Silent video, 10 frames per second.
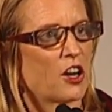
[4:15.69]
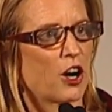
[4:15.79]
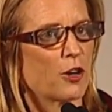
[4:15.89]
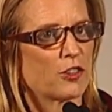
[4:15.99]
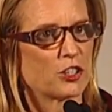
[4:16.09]

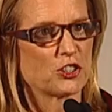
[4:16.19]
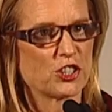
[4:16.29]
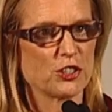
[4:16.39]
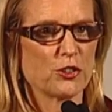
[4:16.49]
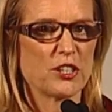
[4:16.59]
over
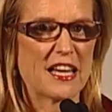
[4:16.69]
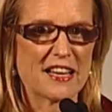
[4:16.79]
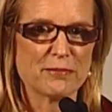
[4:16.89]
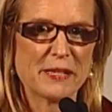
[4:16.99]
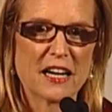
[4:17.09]
to the
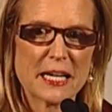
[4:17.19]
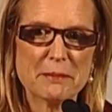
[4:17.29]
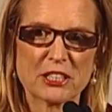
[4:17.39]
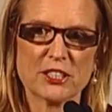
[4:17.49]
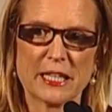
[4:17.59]
FBI
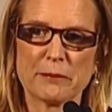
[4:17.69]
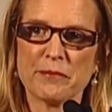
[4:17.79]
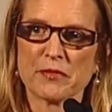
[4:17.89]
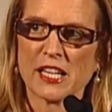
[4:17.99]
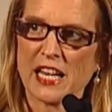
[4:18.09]
building,
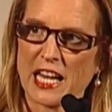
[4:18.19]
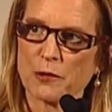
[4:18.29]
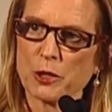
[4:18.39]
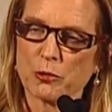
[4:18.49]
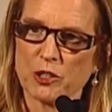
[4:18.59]

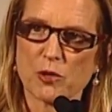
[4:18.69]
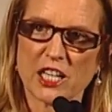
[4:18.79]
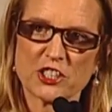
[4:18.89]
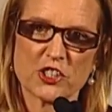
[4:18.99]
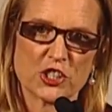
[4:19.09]
and we would
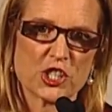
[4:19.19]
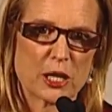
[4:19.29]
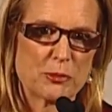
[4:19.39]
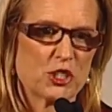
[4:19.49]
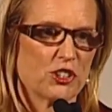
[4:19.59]
watch the
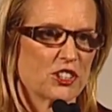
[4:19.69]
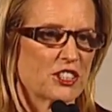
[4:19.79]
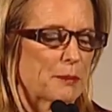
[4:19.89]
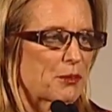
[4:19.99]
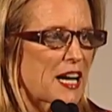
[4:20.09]

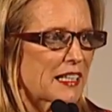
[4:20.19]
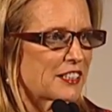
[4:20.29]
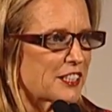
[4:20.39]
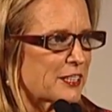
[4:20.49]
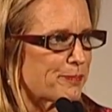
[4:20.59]
sharpshooters at
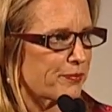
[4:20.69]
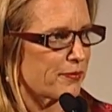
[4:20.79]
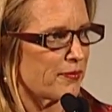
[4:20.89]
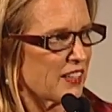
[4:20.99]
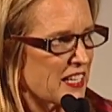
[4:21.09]
practice.
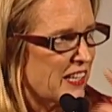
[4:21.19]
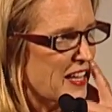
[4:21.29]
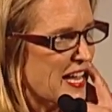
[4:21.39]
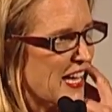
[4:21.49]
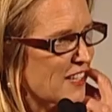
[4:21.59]

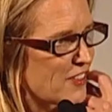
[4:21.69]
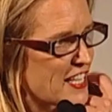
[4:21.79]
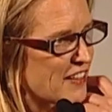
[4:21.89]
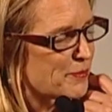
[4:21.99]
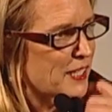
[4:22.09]
The head of
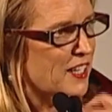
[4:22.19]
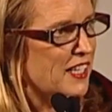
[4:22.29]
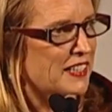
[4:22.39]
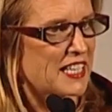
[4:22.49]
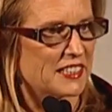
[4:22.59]
the
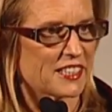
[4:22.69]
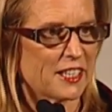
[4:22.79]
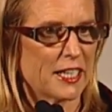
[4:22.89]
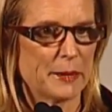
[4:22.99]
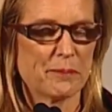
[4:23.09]
FBI at that
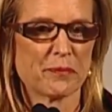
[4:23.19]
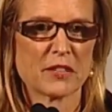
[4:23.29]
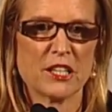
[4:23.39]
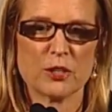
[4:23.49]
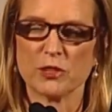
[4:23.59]
time
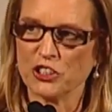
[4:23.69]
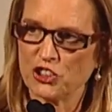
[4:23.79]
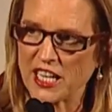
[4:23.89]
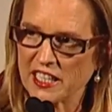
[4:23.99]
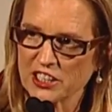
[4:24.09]
was
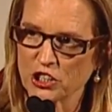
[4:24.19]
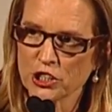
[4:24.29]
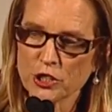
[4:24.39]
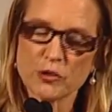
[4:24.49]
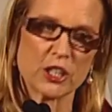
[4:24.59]
J. Edgar
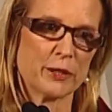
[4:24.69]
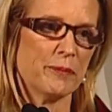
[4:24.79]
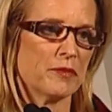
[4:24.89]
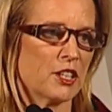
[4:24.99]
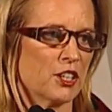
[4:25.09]
Hoover,
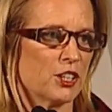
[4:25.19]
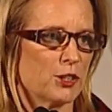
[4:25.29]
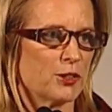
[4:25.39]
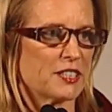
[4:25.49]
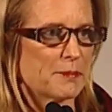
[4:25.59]

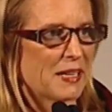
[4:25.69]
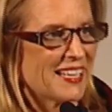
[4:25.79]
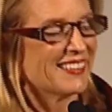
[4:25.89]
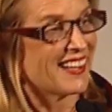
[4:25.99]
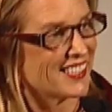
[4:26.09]
who was a
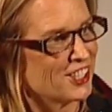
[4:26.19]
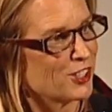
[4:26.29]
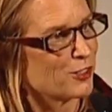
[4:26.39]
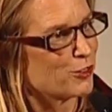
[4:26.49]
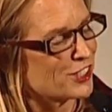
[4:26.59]
man not
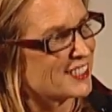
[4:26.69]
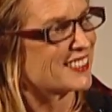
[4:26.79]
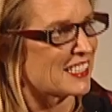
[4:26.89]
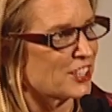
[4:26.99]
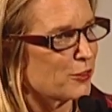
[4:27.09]
known for his
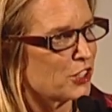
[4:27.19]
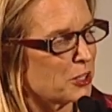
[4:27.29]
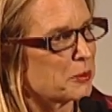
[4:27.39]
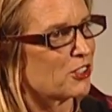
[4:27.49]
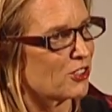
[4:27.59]
sense of
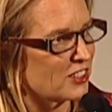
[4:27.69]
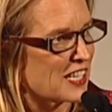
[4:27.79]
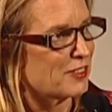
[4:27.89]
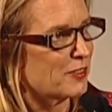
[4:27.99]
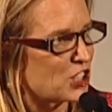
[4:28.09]
humor or
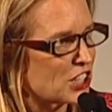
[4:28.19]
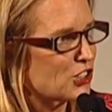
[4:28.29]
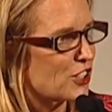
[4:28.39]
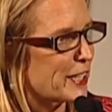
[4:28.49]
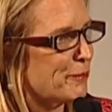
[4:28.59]
love of
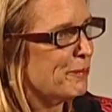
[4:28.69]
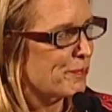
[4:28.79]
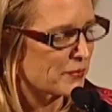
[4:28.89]
children.